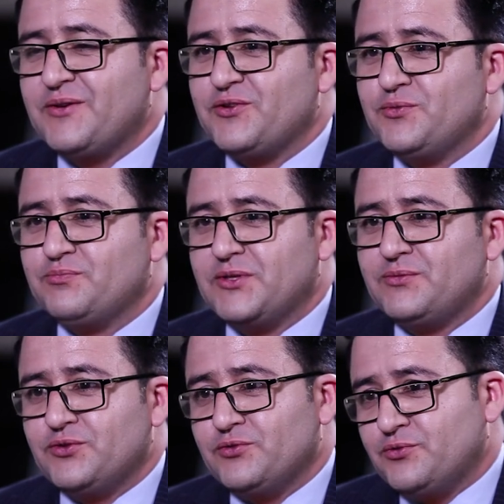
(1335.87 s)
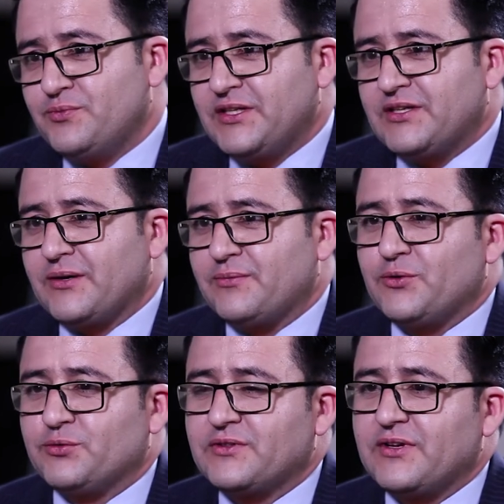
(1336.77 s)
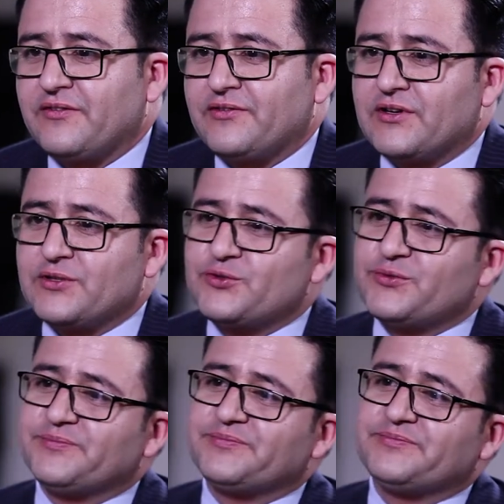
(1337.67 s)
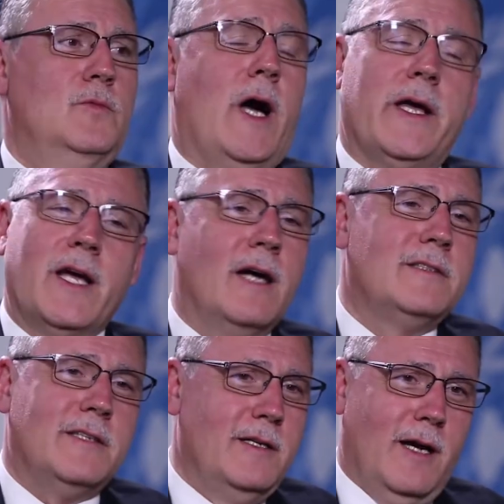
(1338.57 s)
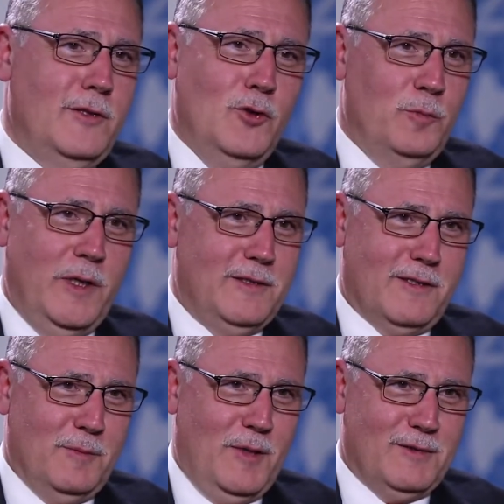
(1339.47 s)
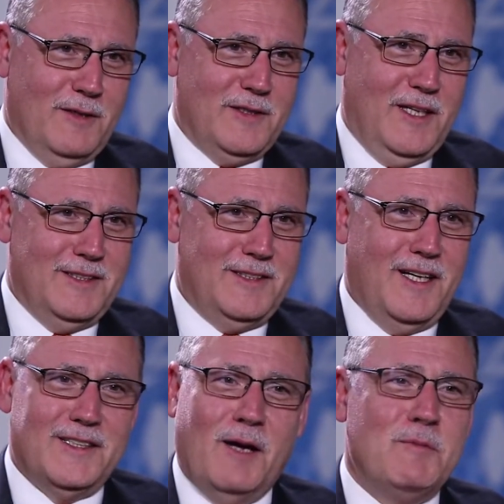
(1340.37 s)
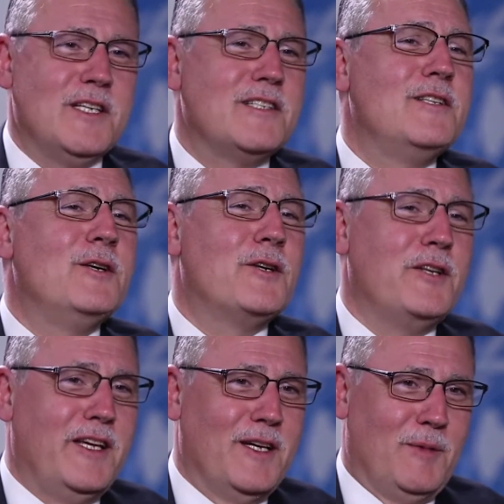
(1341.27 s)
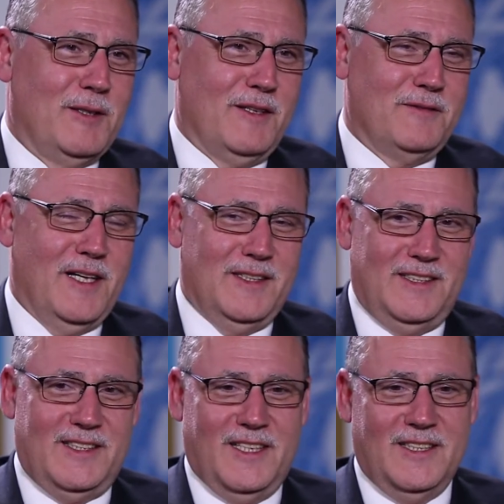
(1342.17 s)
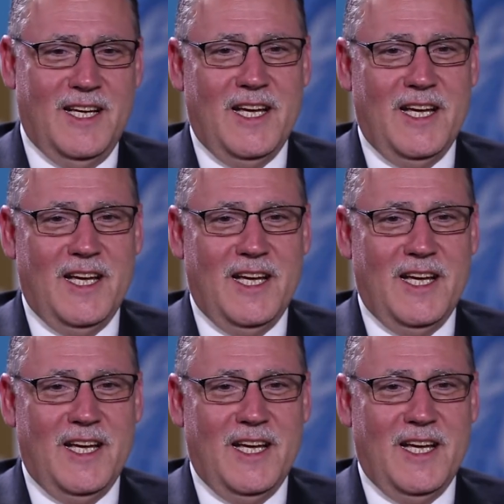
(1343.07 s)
Maybe you know better about Afghanistan. I can't say I know better about Afghanistan. I'm just learning about Afghanistan.